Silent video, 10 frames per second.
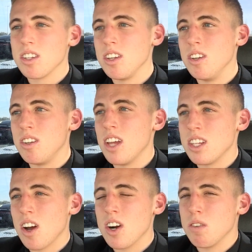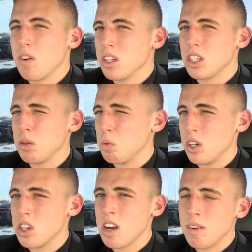It's hard to fall asleep when
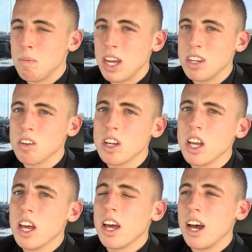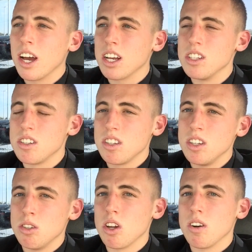you're driving a manual because
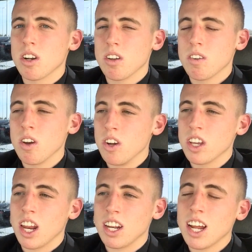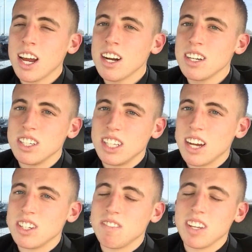you start getting tired, just
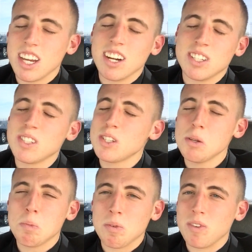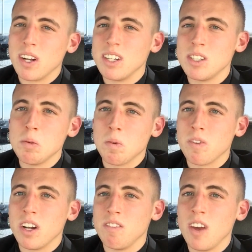downshift the gear. It's super fun.
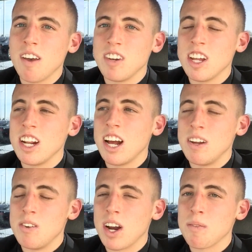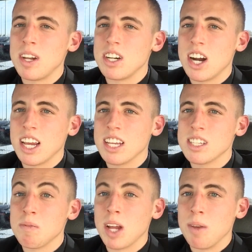If you haven't done it, I would recommend trying it
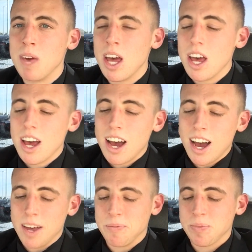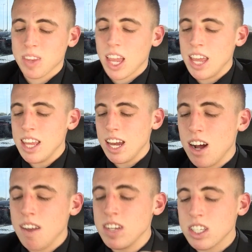sometime. And
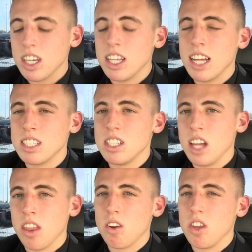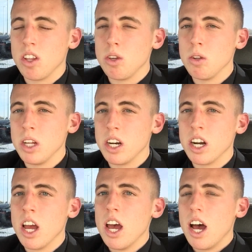obviously that's done through the
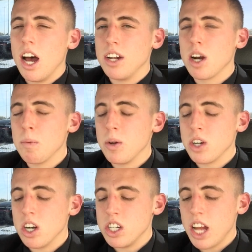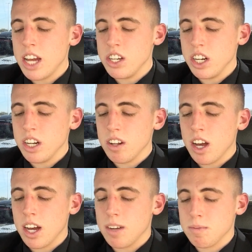2-liter turbocharged engine,
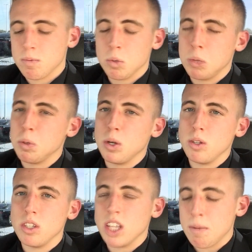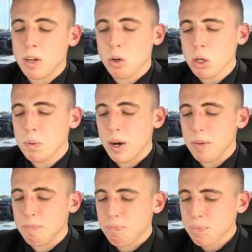which produces that much horsepower.
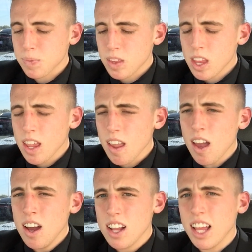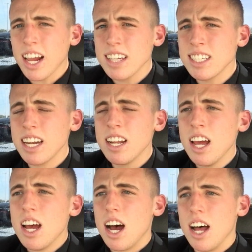Like I said,
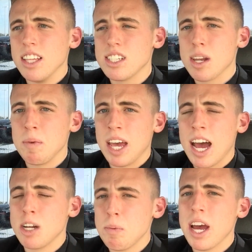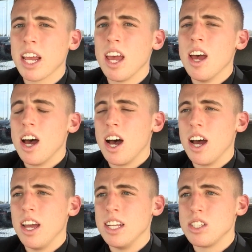this is going to be a hatchback.
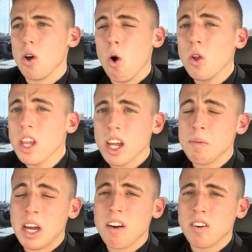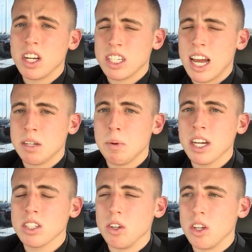It's only going to be offered as a
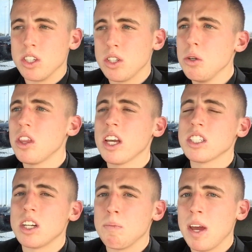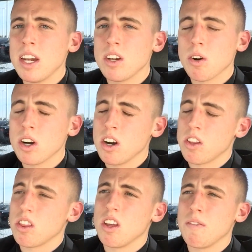hatchback, so there's two things that are mandatory, or
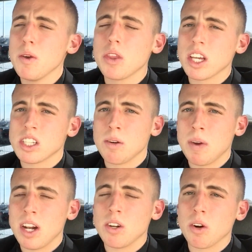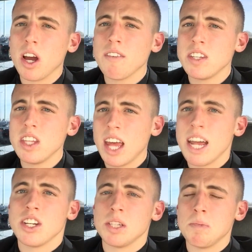a few things that are mandatory. Obviously, the
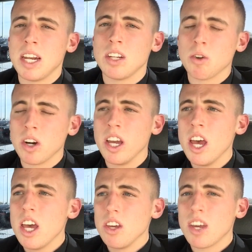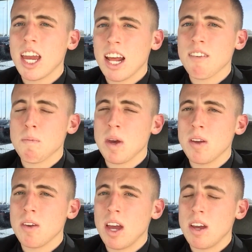engine's mandatory. You can't have
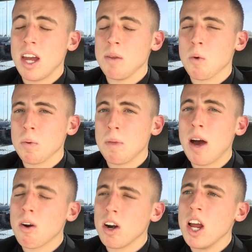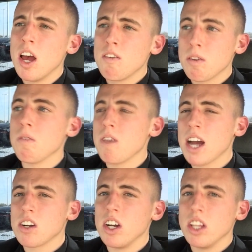any more power from the
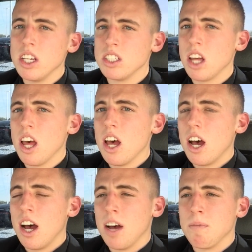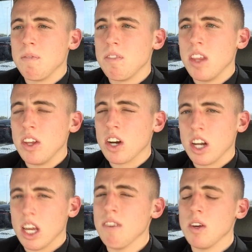factory, at least, that they're going
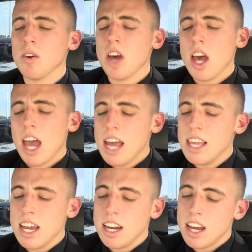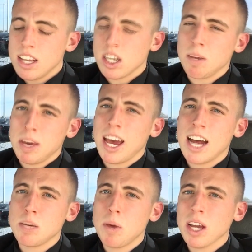to give you. And then it's going to be a
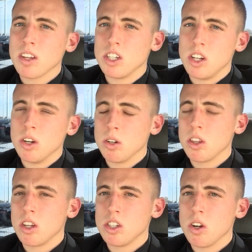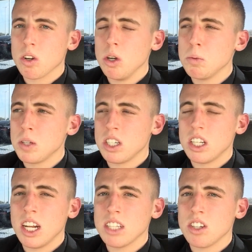hatchback. There's no coupes or
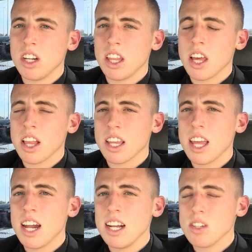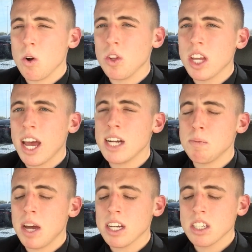sedans or anything like that. It's only
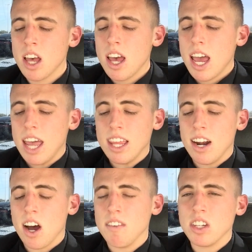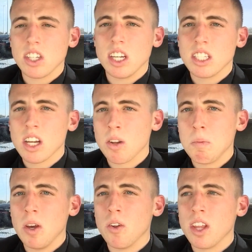hatchbacks. And then obviously it's going to
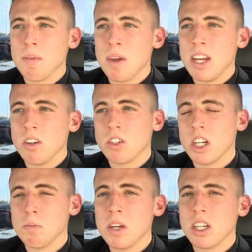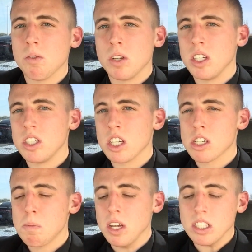be only a manual transmission, which is
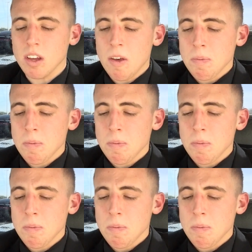6 speeds.